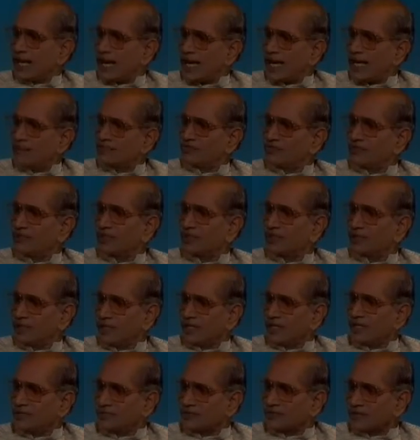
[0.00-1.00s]
you can have
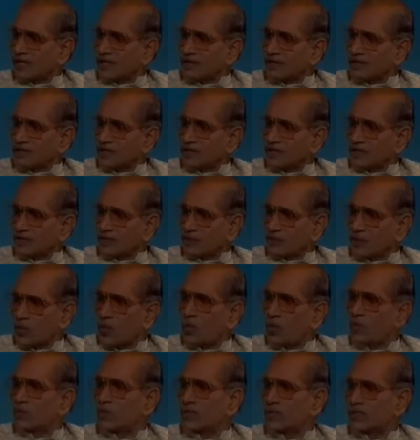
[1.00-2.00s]
for creative writing in
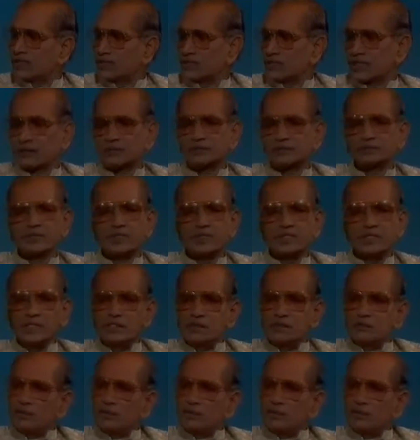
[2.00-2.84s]
your own mother tongue